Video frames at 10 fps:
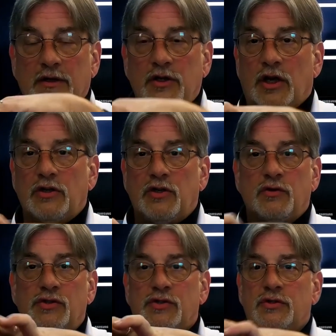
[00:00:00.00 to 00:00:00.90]
you can
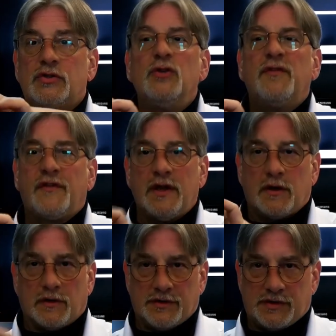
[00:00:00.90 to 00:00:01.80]
use 2
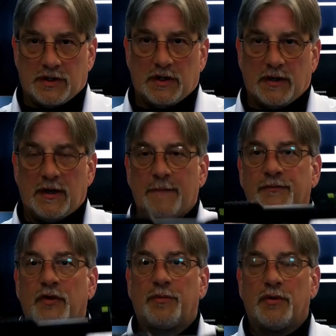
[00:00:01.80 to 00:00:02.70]
fingers
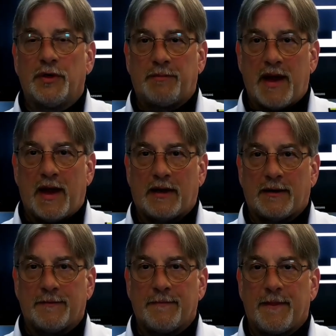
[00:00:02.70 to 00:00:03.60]
to pull it
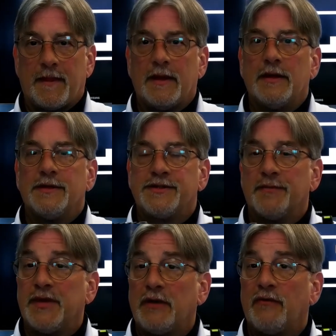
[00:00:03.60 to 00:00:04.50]
back.
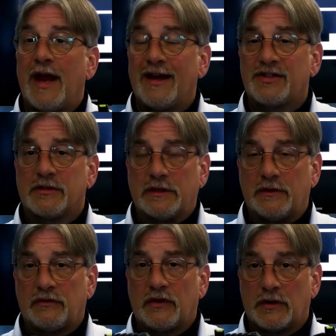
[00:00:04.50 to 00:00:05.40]
Something excellent
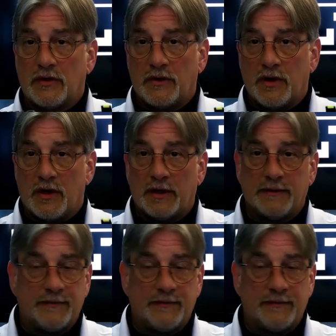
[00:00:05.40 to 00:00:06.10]
to learn on.